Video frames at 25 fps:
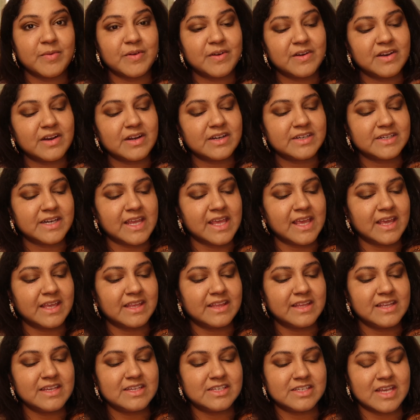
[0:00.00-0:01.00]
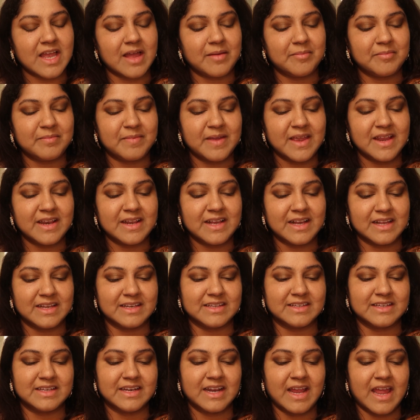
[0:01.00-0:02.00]
I'm going to take the champagne
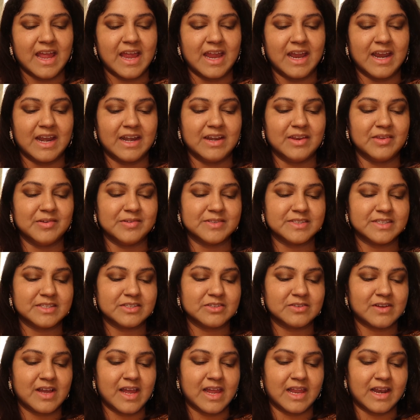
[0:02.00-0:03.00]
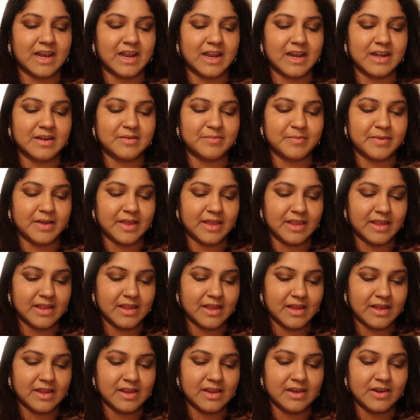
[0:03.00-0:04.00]
color and use it to highlight my
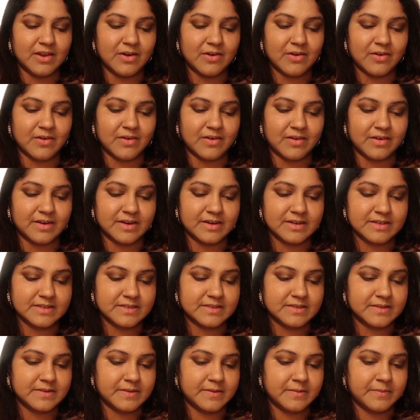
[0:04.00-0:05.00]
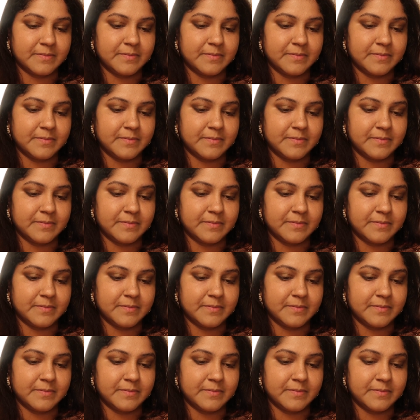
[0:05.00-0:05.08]
inner corners.